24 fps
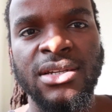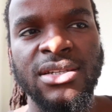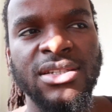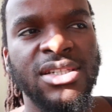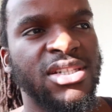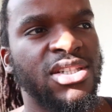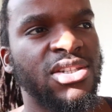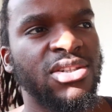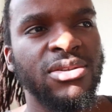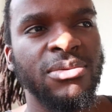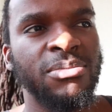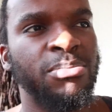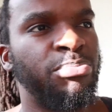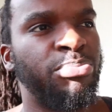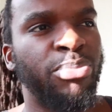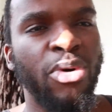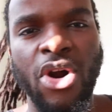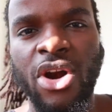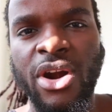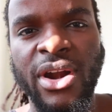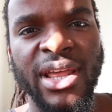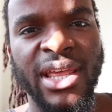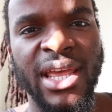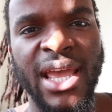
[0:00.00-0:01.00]
just
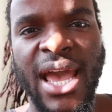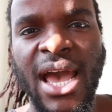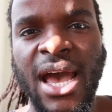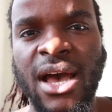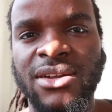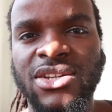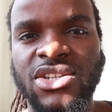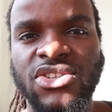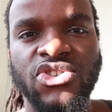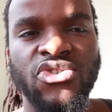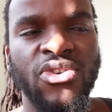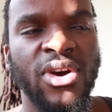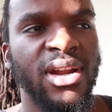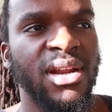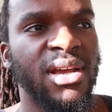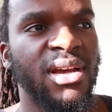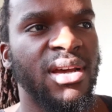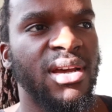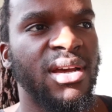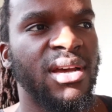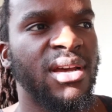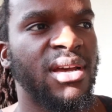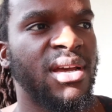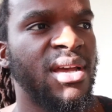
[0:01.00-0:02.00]
burning out, trying
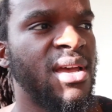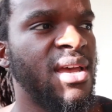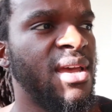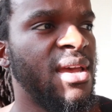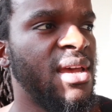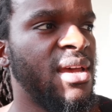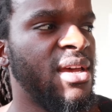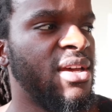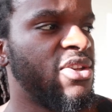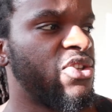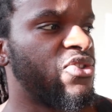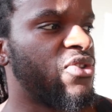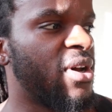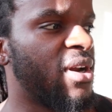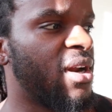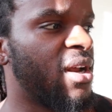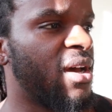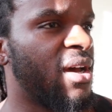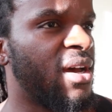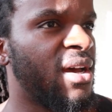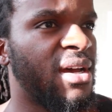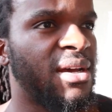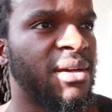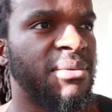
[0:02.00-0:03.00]
to
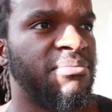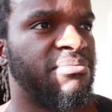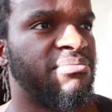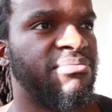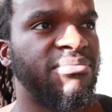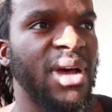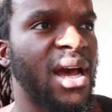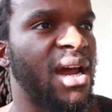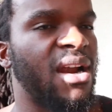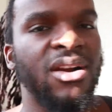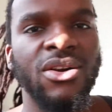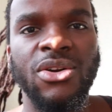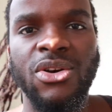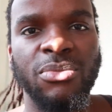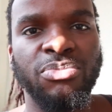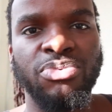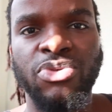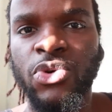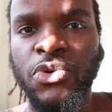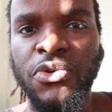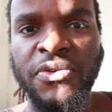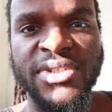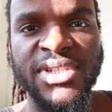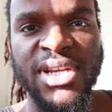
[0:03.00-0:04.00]
I don't know,
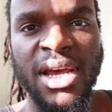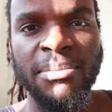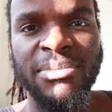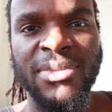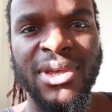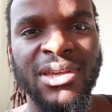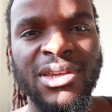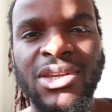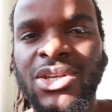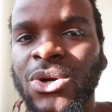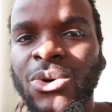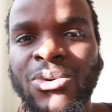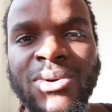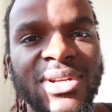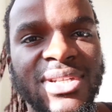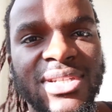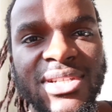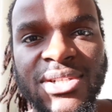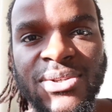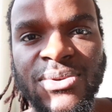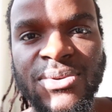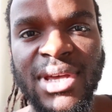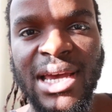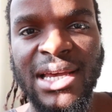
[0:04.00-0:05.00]
prove something. You don't need
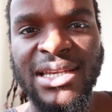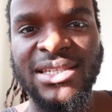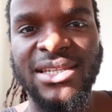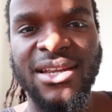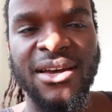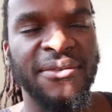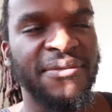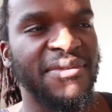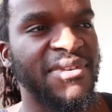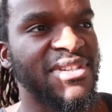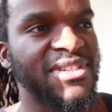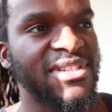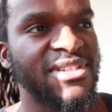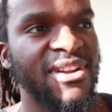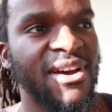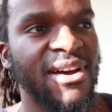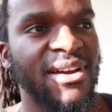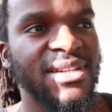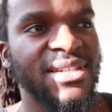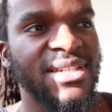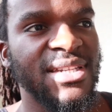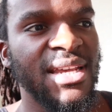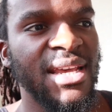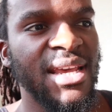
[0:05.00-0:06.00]
to do that stuff. It's
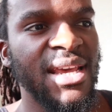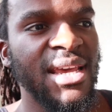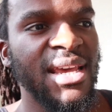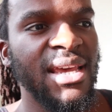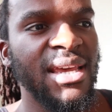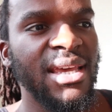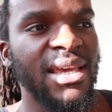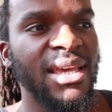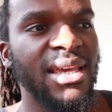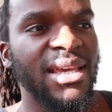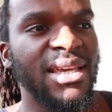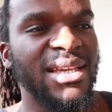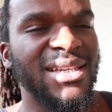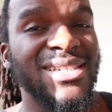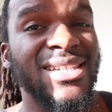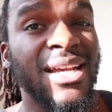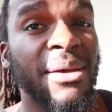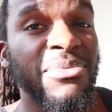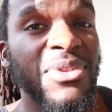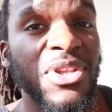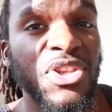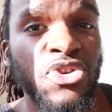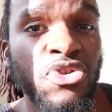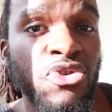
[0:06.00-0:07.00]

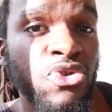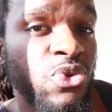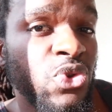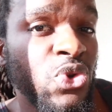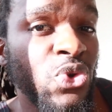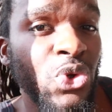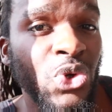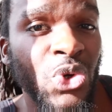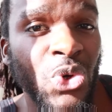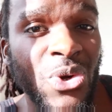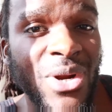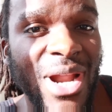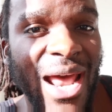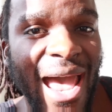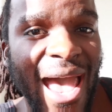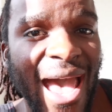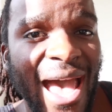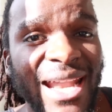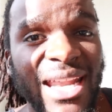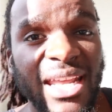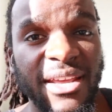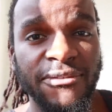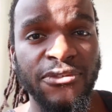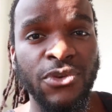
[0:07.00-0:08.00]
something you could
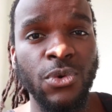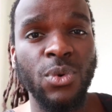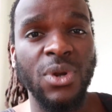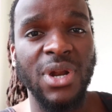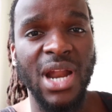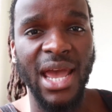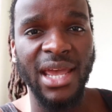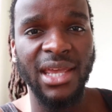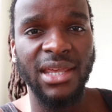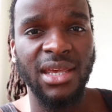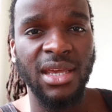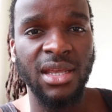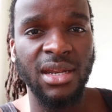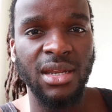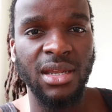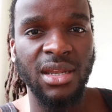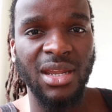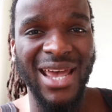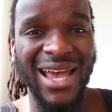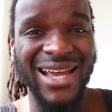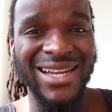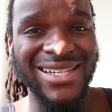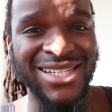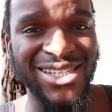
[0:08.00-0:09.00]
add if you like it
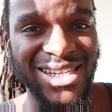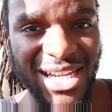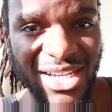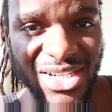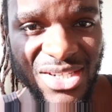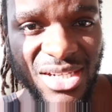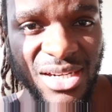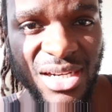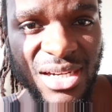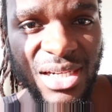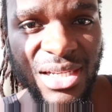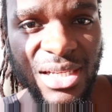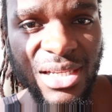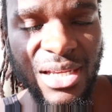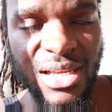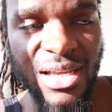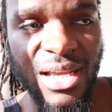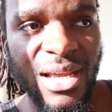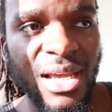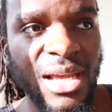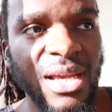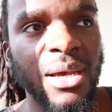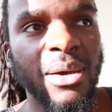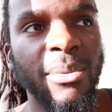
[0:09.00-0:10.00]
additionally,
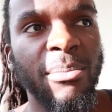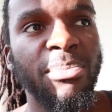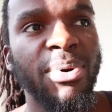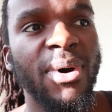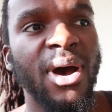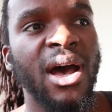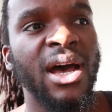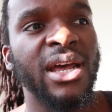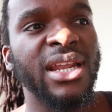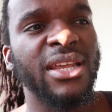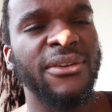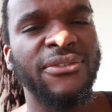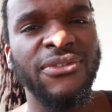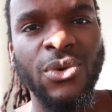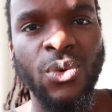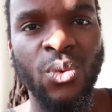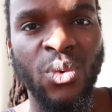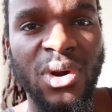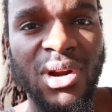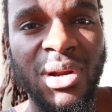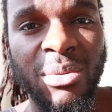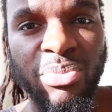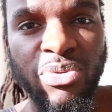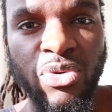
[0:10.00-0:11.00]
but if you
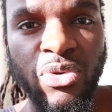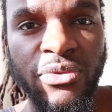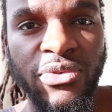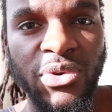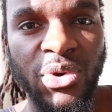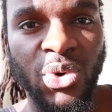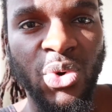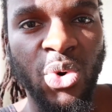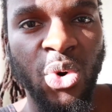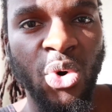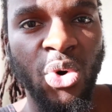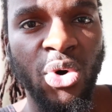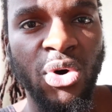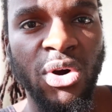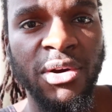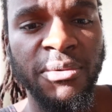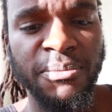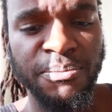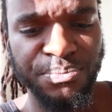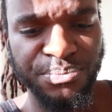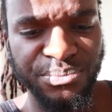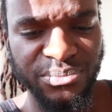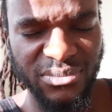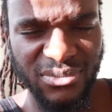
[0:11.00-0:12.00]
want to improve your
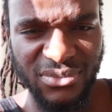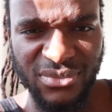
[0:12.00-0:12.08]
core,